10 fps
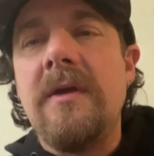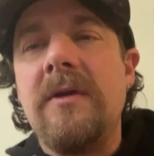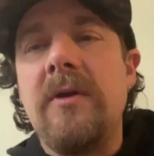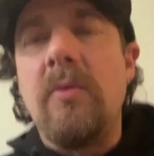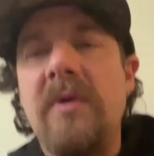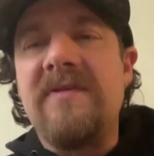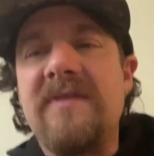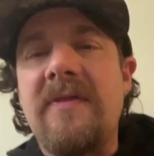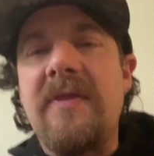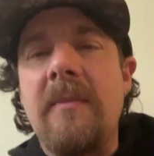you know, we
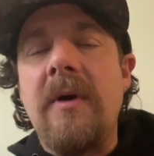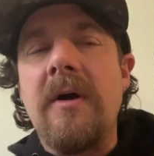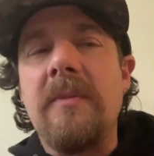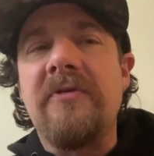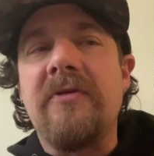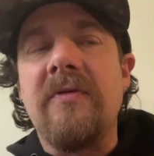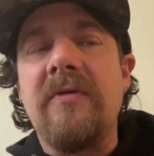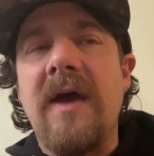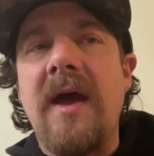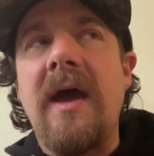set them up so
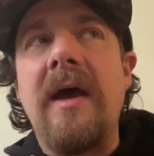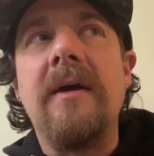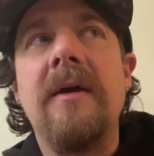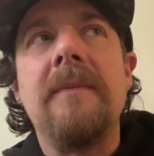that